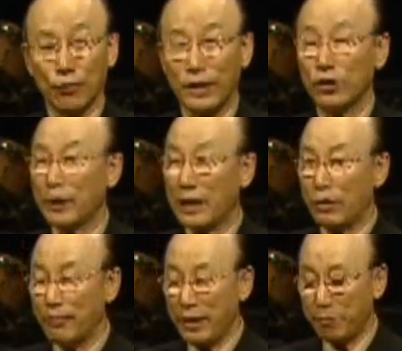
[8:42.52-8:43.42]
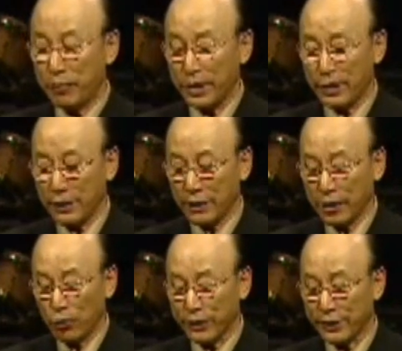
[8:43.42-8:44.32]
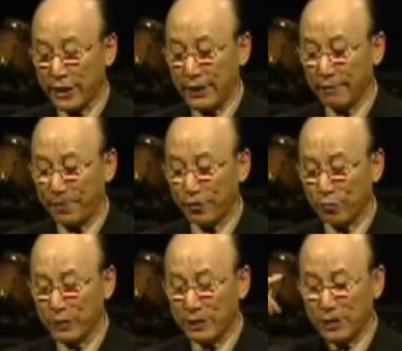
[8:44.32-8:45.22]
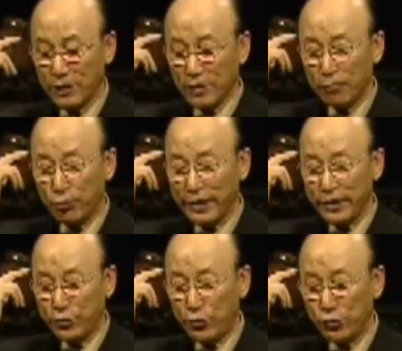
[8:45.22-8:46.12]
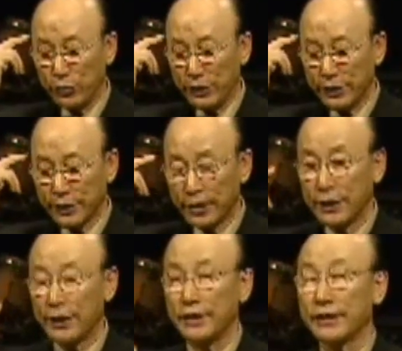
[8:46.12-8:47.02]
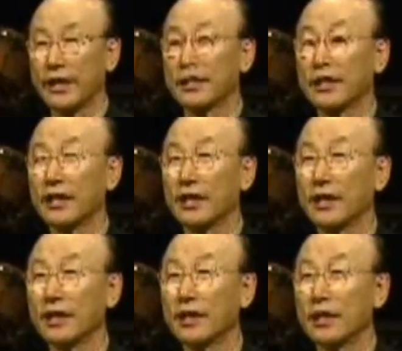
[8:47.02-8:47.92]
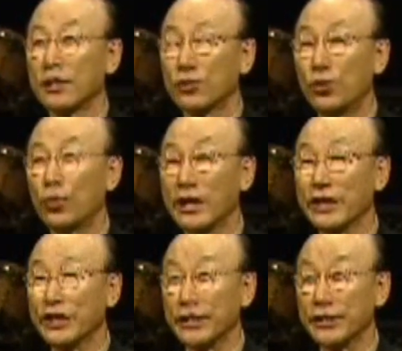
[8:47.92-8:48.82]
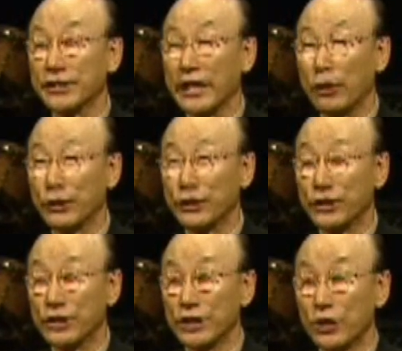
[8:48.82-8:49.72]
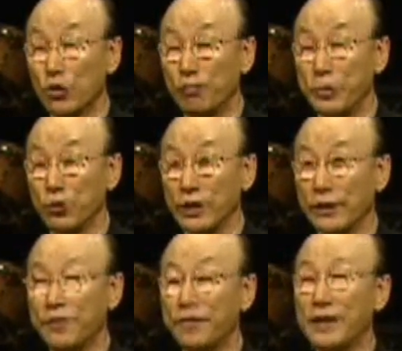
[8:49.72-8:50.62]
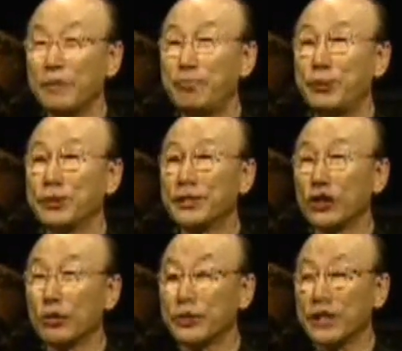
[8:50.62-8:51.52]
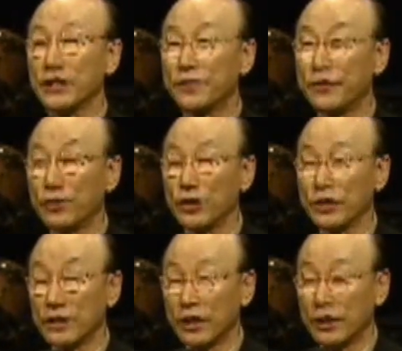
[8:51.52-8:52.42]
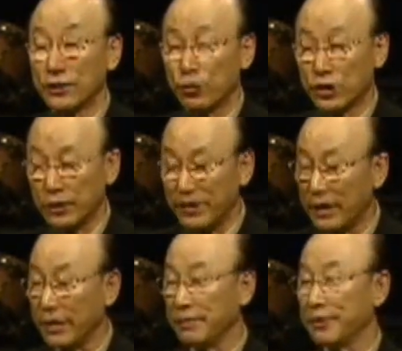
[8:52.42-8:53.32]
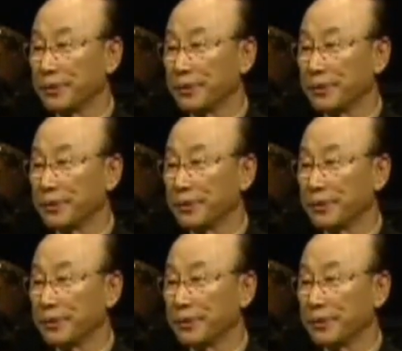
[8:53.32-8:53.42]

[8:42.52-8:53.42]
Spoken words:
One of our members was dying from a brain tumor, and doctor told us that there would be only 5% of chance for her to survive.